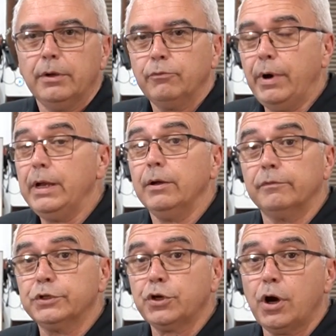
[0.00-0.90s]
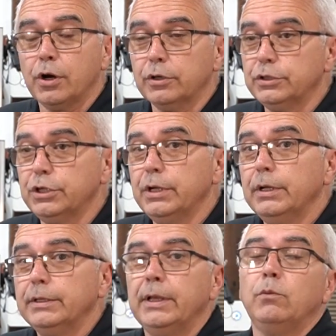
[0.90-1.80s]
rate of charge
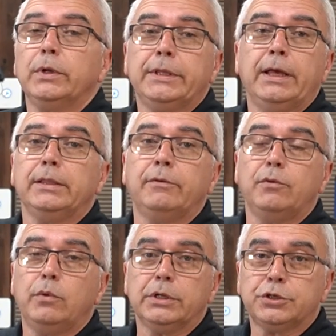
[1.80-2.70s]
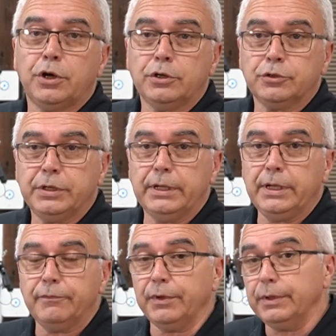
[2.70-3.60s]
than what that level 1 charger can
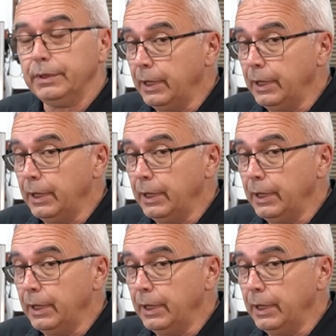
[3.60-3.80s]
give it.